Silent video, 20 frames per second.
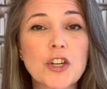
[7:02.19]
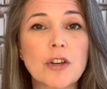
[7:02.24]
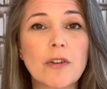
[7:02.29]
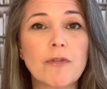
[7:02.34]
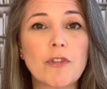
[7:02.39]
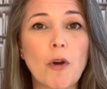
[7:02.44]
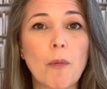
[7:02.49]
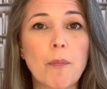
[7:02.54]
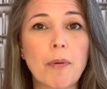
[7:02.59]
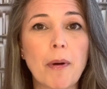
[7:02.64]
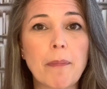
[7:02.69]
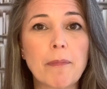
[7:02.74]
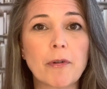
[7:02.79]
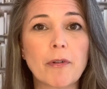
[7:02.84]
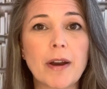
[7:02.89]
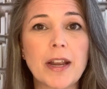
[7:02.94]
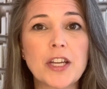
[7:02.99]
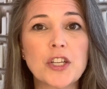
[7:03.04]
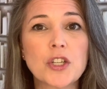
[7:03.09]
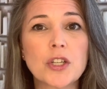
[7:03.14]
of your
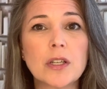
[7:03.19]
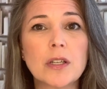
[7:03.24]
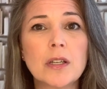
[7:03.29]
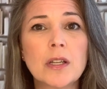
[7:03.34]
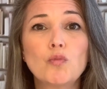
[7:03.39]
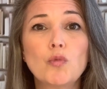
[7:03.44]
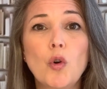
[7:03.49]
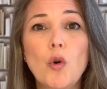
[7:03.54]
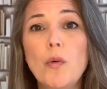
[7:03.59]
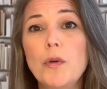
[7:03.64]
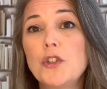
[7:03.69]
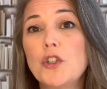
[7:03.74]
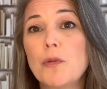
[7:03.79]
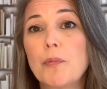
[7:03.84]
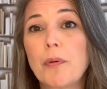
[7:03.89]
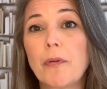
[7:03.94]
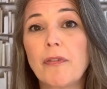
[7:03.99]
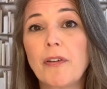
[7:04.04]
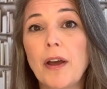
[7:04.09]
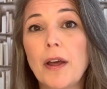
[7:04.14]
preparation? Or would you
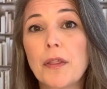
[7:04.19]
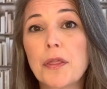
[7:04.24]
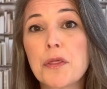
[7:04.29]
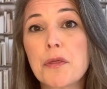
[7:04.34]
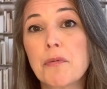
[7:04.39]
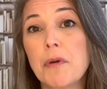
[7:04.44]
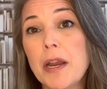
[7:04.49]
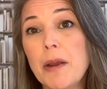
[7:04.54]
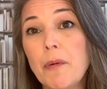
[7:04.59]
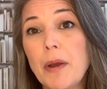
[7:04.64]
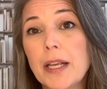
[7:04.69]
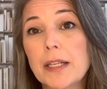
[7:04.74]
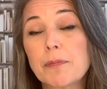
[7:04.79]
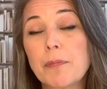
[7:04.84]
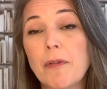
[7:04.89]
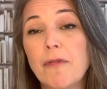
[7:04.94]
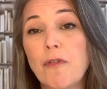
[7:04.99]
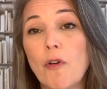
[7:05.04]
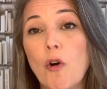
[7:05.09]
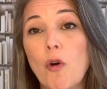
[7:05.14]
prefer 3 weeks
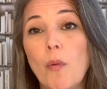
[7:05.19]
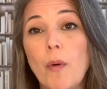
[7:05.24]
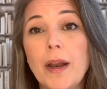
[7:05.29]
before,